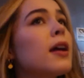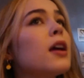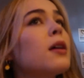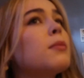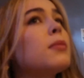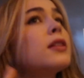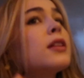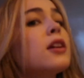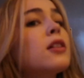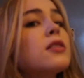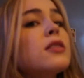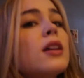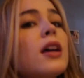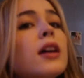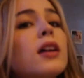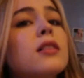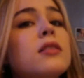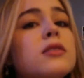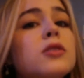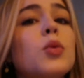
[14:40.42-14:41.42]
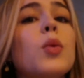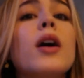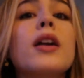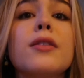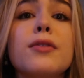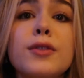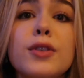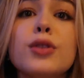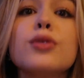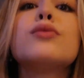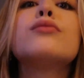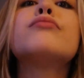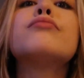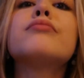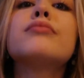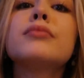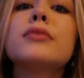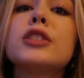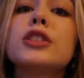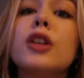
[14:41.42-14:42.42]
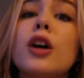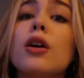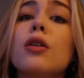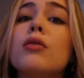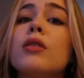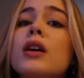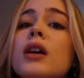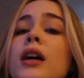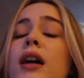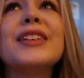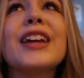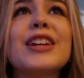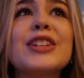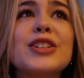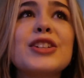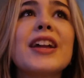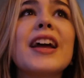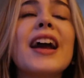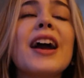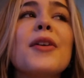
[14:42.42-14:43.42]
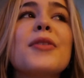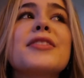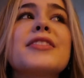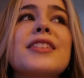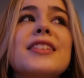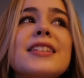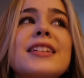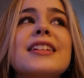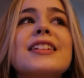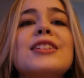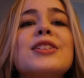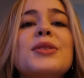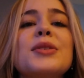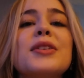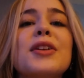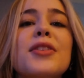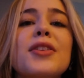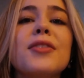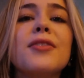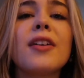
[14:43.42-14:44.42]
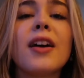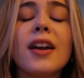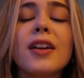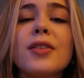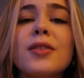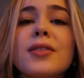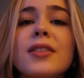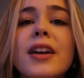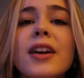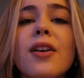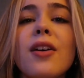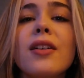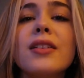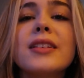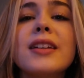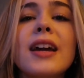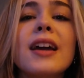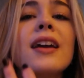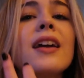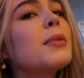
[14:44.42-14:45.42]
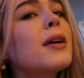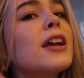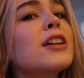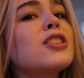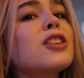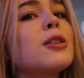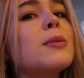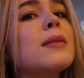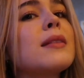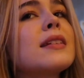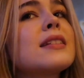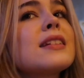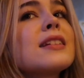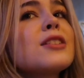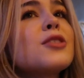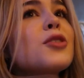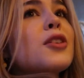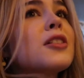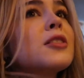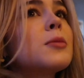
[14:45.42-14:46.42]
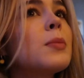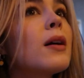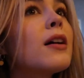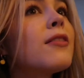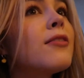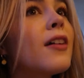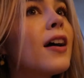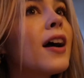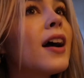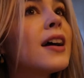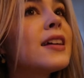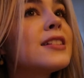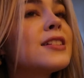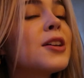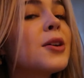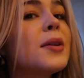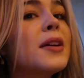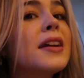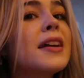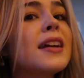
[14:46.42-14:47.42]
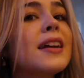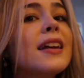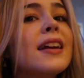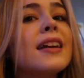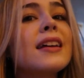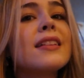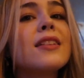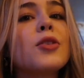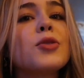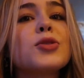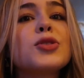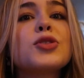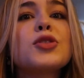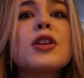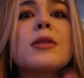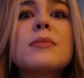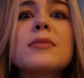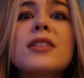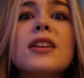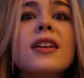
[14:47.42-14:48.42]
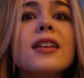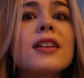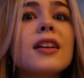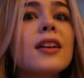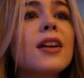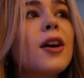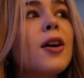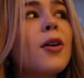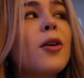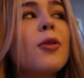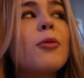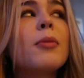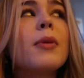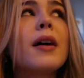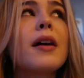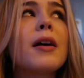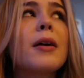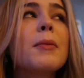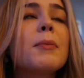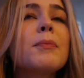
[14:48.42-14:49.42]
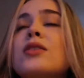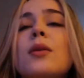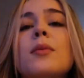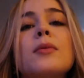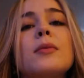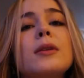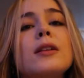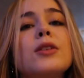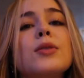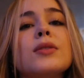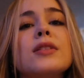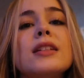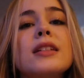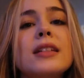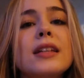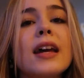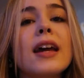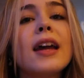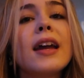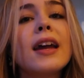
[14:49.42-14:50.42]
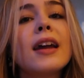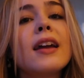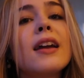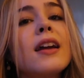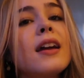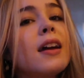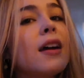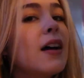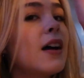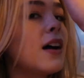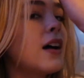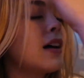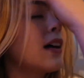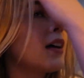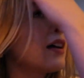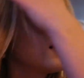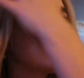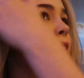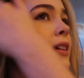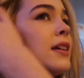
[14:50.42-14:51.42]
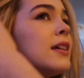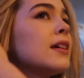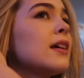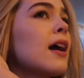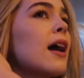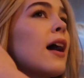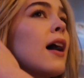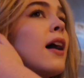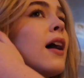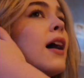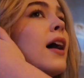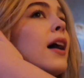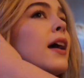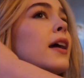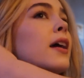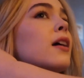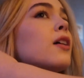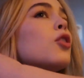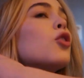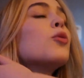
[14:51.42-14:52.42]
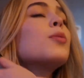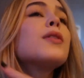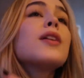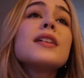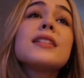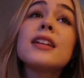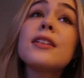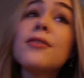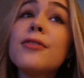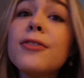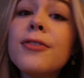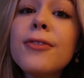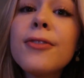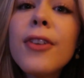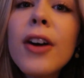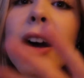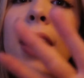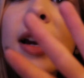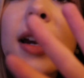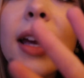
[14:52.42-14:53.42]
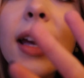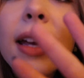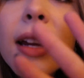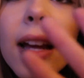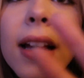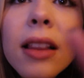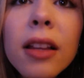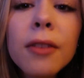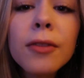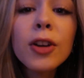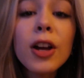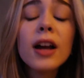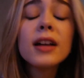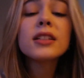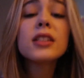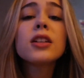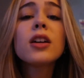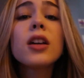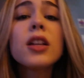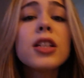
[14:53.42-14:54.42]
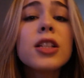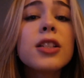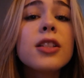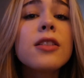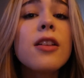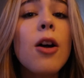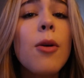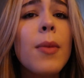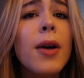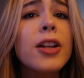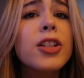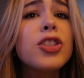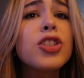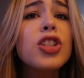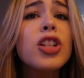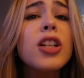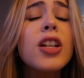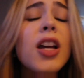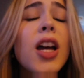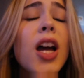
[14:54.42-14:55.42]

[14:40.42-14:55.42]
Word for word: head, but there's like quite a few. So yesterday I was listening to it on the vinyl like all day, but I should have been listening to it on Spotify so he can get those streams in, you know, but so I'm gonna be doing today uh, yeah, I hope you guys had fun and I love you guys so much.